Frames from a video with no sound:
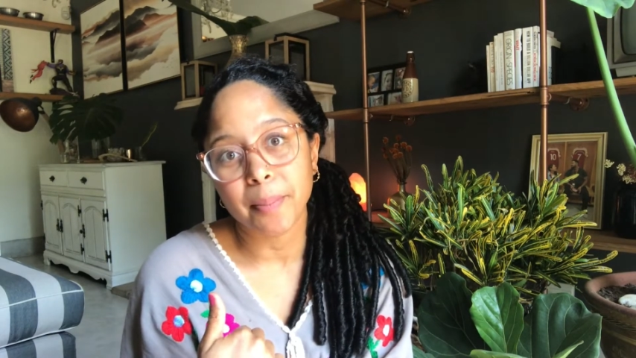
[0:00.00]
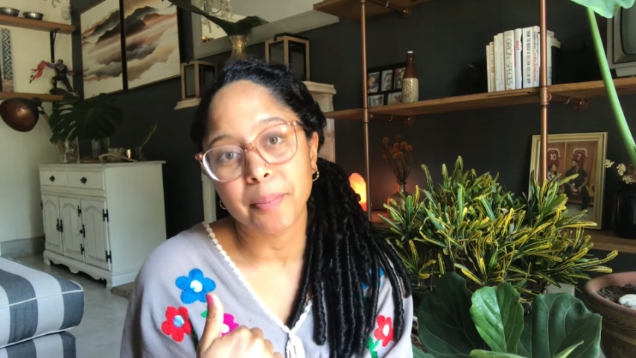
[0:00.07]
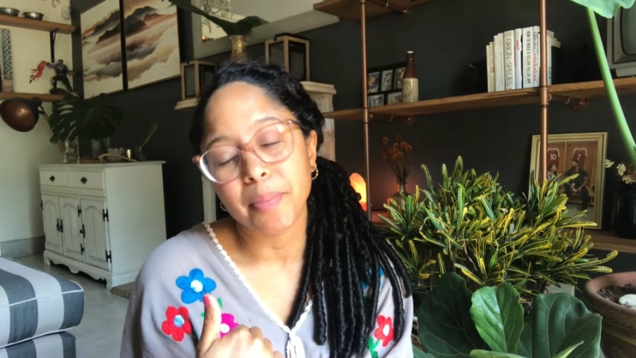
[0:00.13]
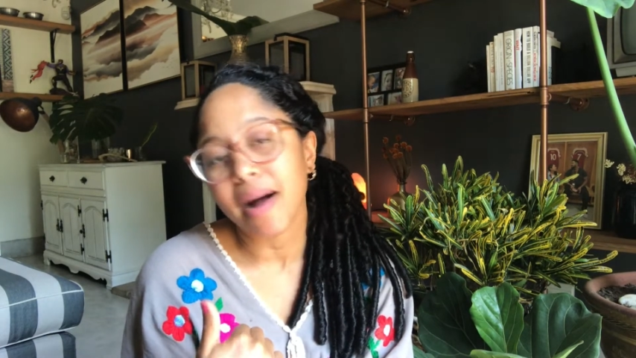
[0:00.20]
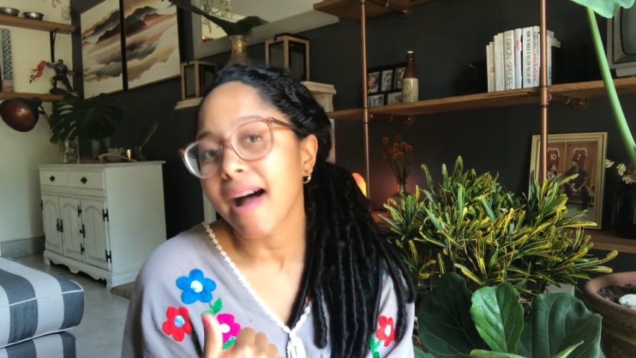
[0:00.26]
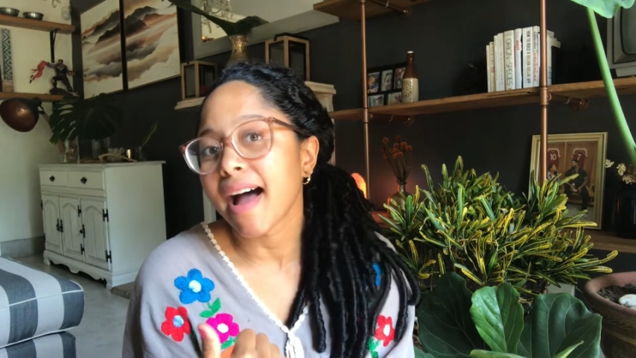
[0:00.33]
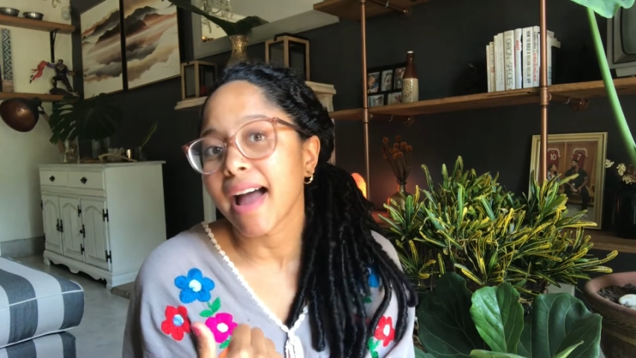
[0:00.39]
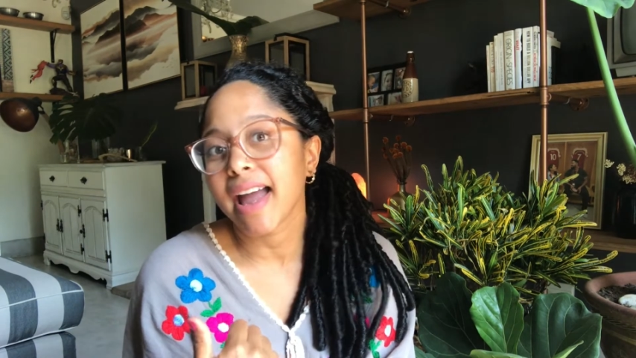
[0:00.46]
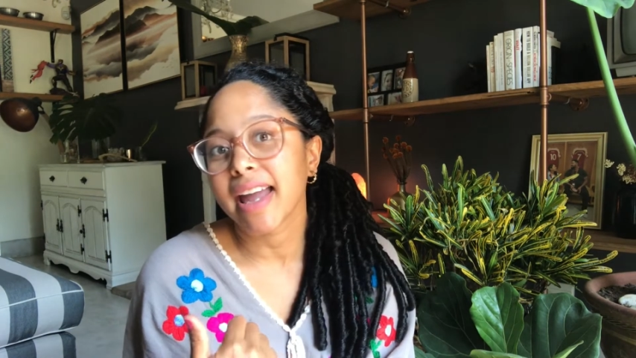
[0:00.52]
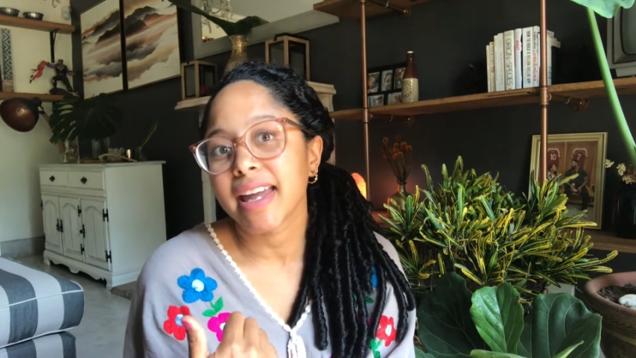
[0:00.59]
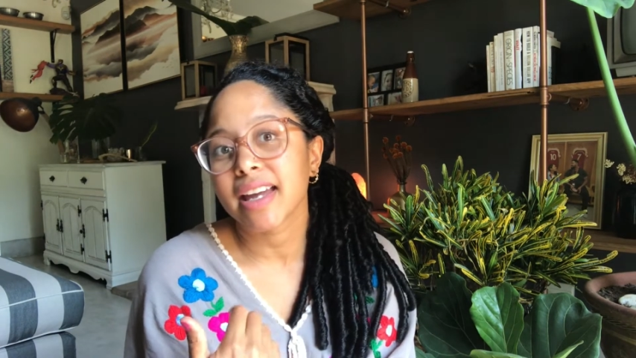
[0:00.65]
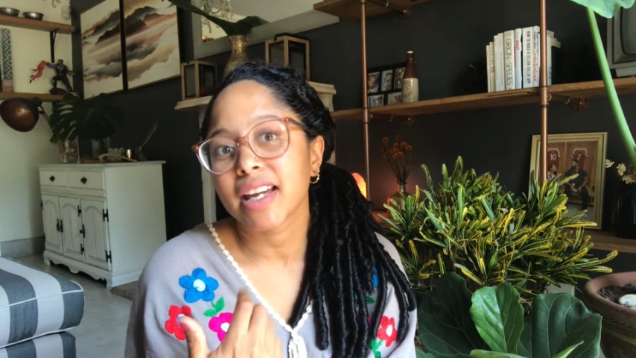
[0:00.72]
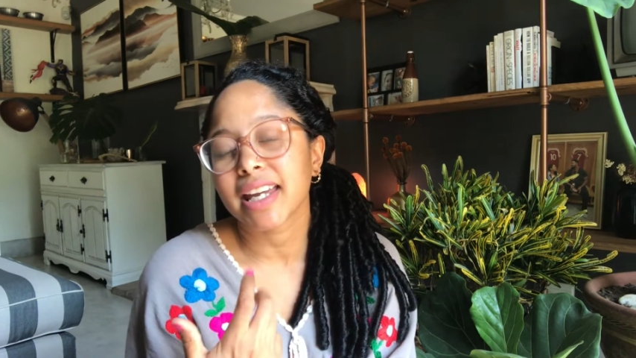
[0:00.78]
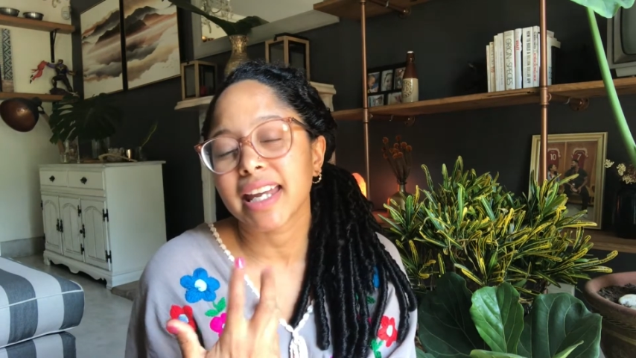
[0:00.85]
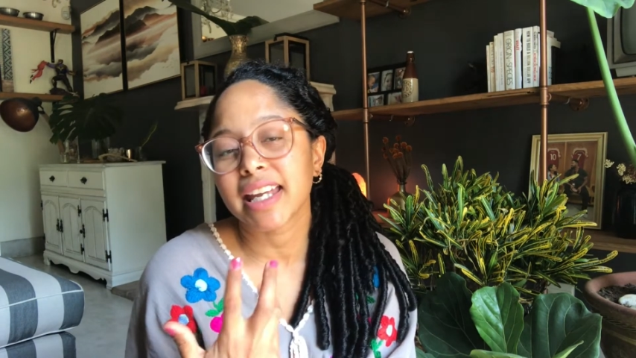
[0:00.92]

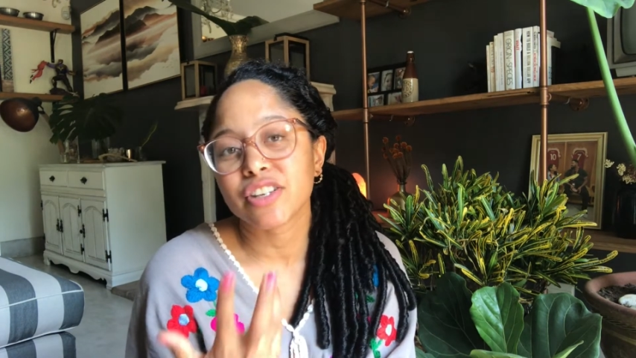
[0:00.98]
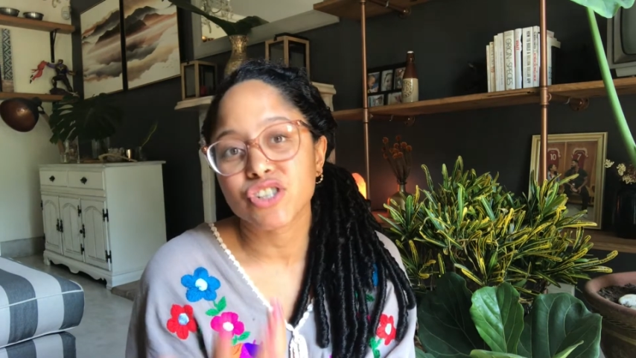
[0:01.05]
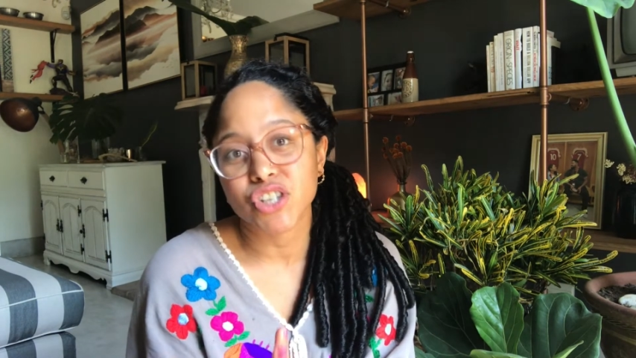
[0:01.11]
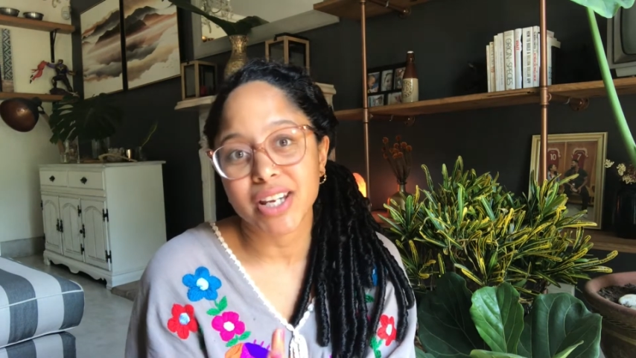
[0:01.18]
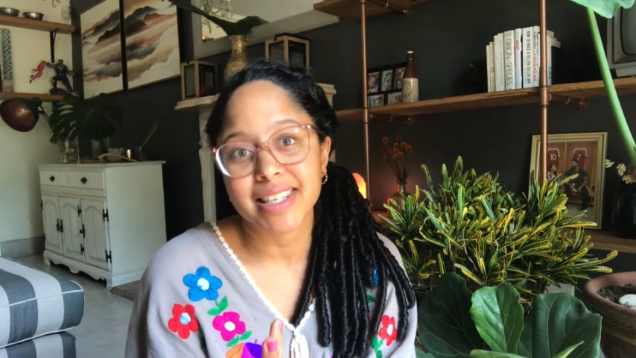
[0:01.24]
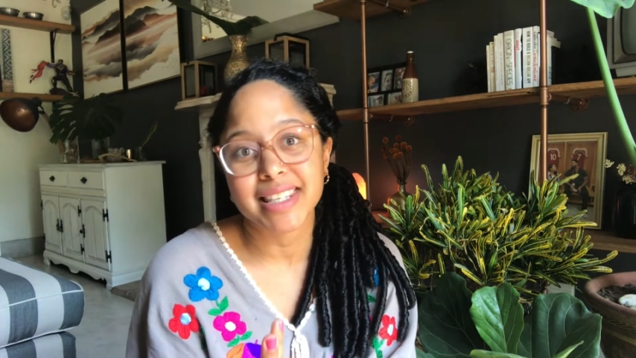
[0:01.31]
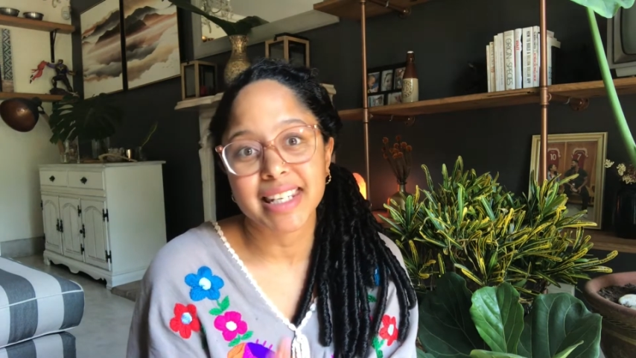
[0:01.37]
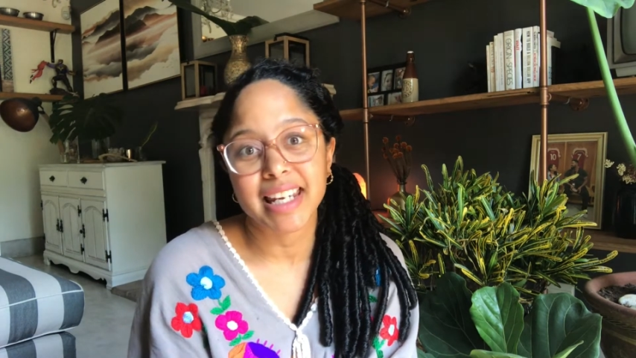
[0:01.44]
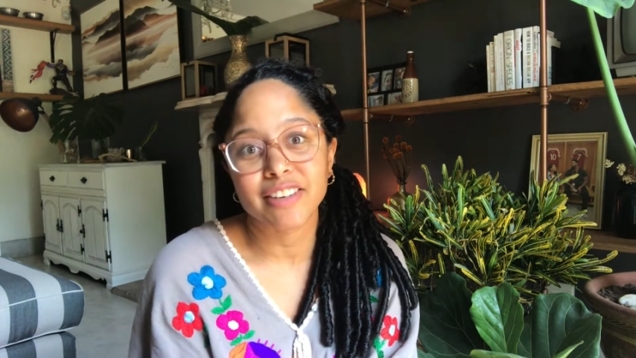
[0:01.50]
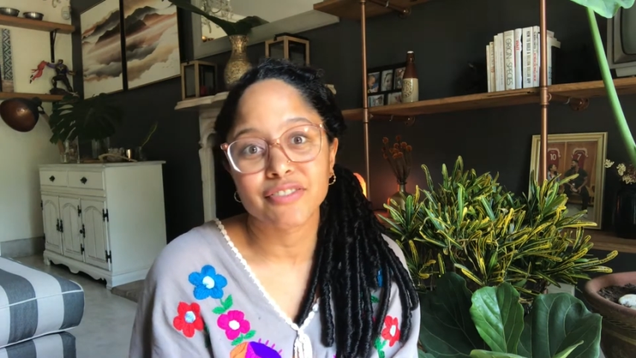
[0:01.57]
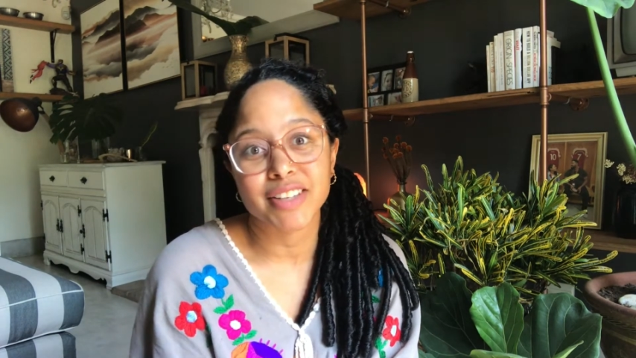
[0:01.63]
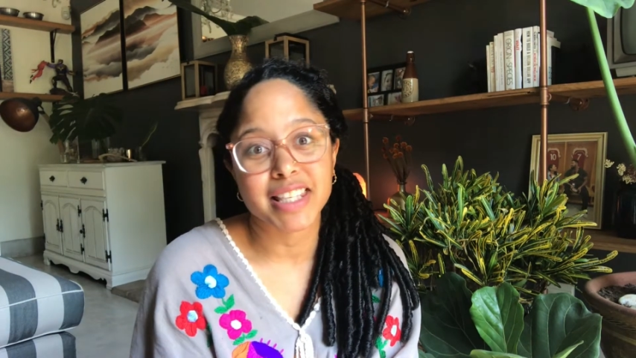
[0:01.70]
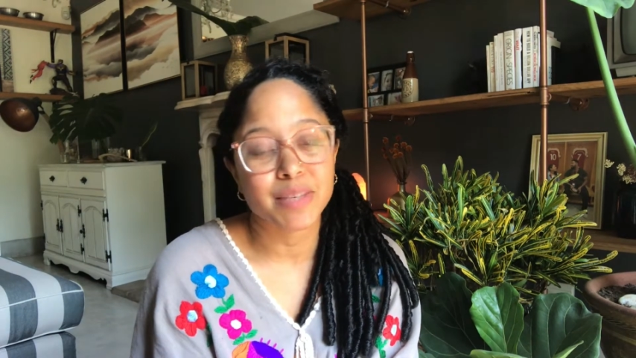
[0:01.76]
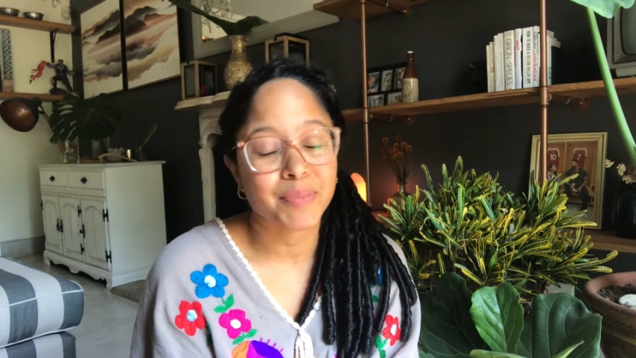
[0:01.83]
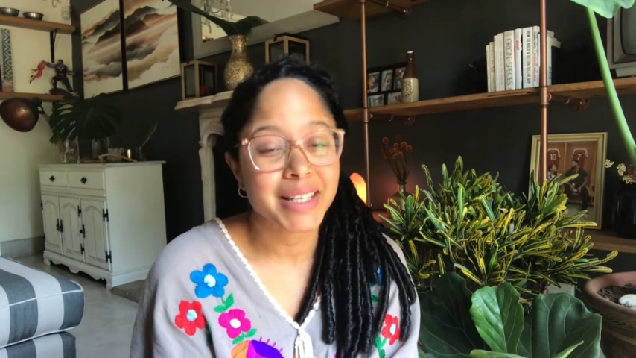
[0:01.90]
by ingesting
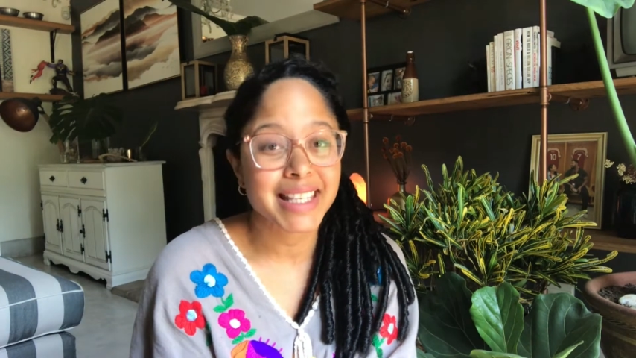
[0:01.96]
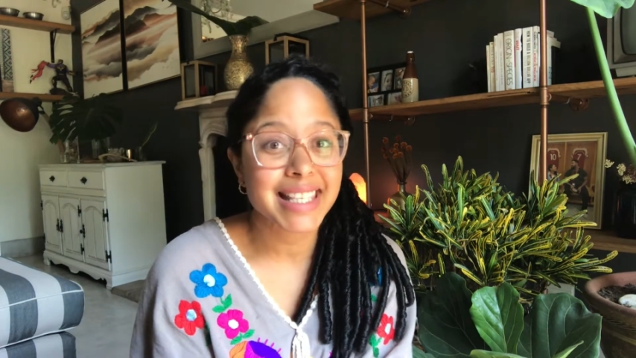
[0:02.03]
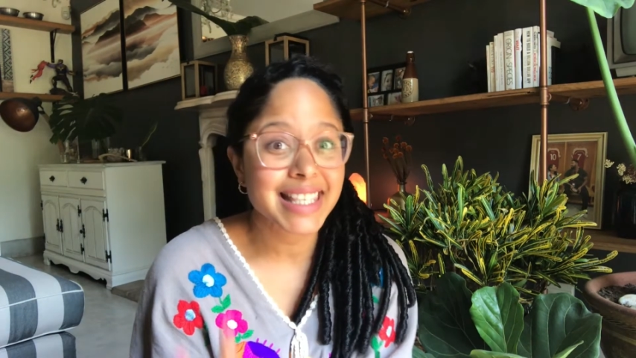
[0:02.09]
vitamin